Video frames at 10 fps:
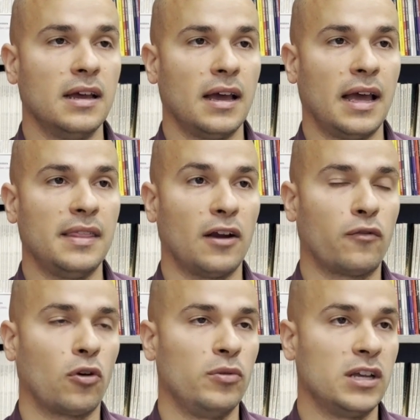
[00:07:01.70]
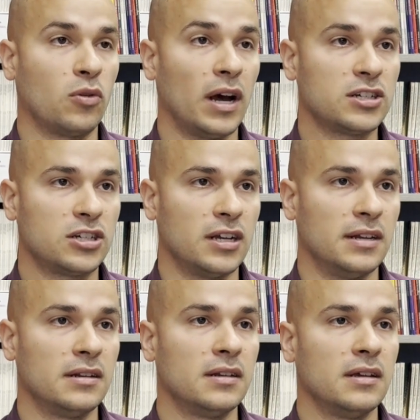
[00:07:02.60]
And therefore, we
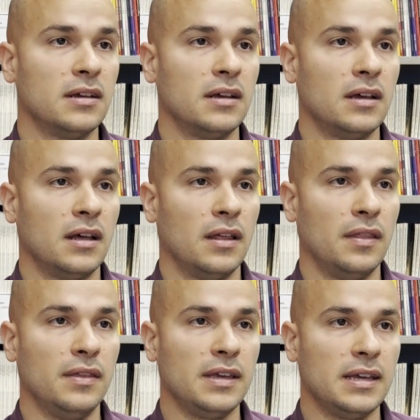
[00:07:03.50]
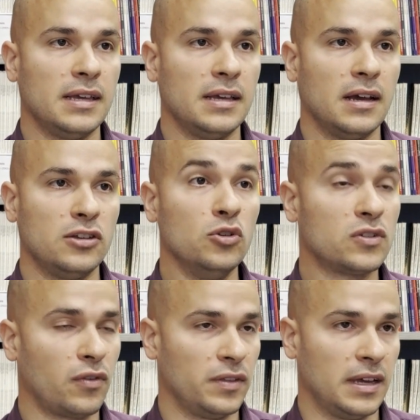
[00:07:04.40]
question the
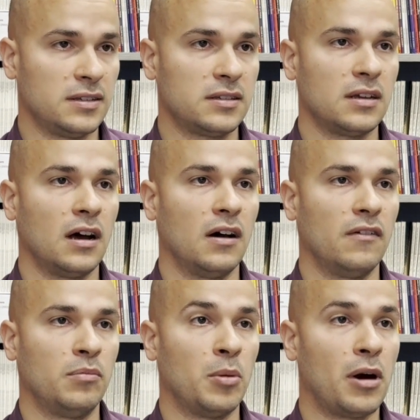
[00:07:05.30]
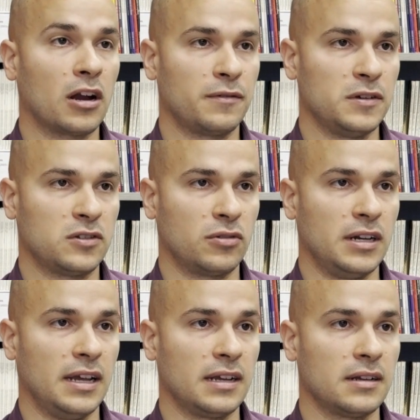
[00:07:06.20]
usefulness of mammography
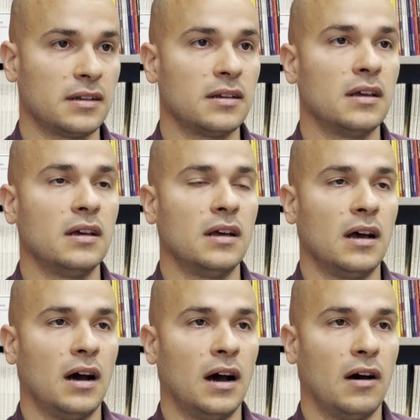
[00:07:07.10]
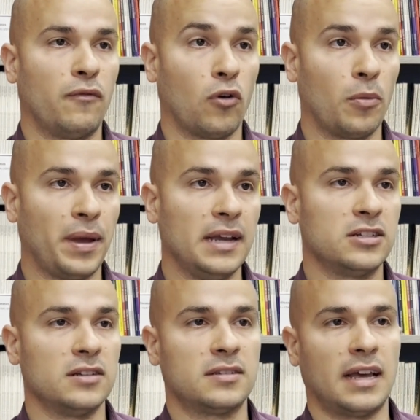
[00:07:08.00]
screening for
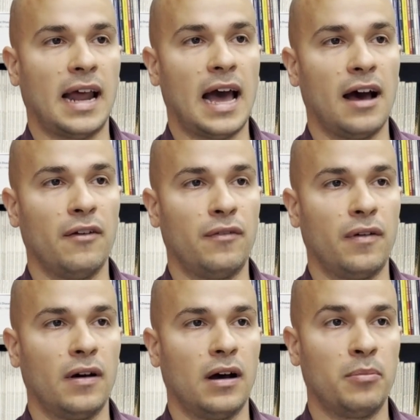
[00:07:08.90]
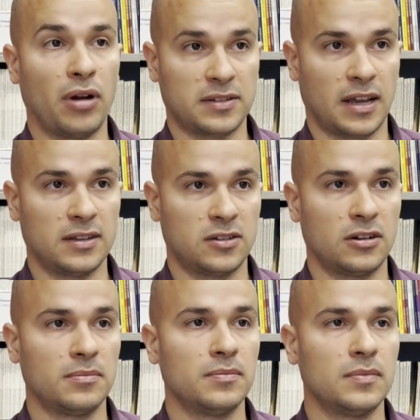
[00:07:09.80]
patients that have a breast cancer.
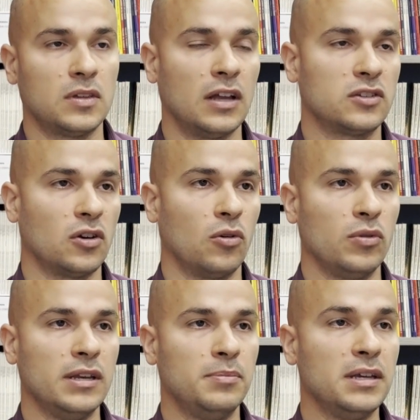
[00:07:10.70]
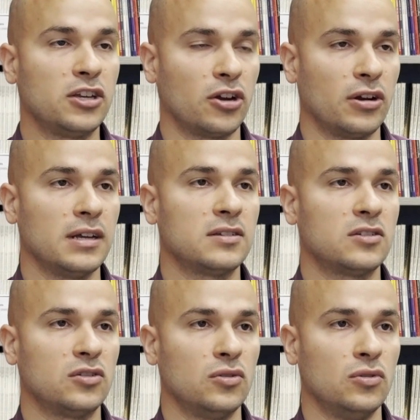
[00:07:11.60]
And so we'd be curious
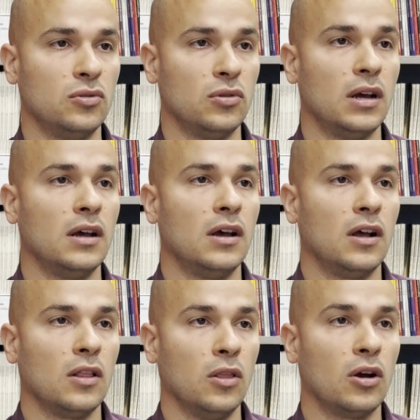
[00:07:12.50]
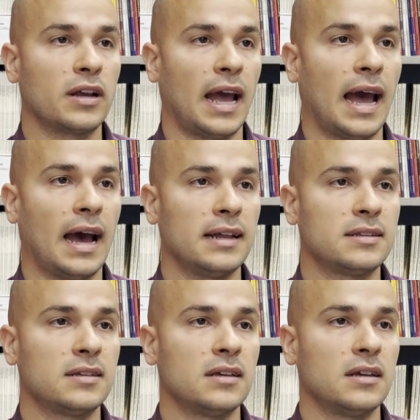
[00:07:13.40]
to look at
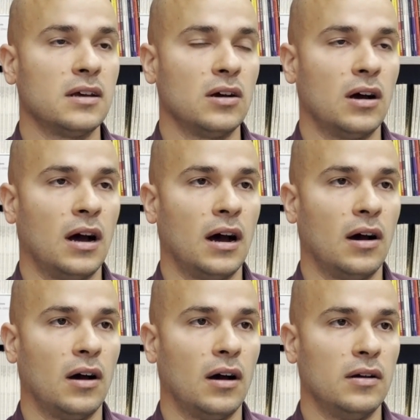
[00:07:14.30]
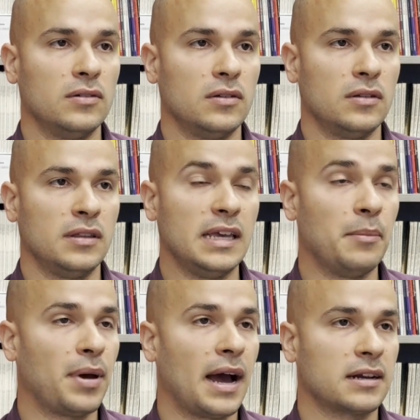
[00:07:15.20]
the
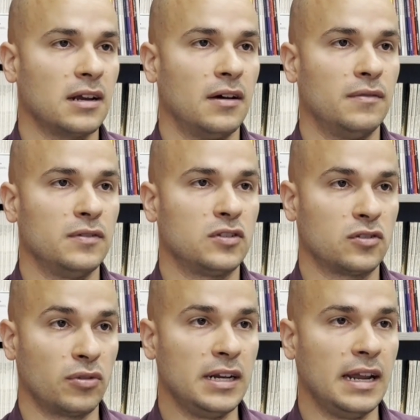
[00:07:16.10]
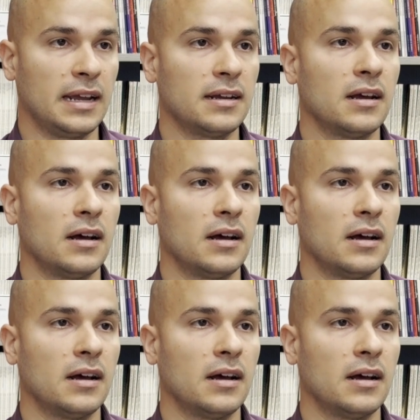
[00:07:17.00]
impact of screening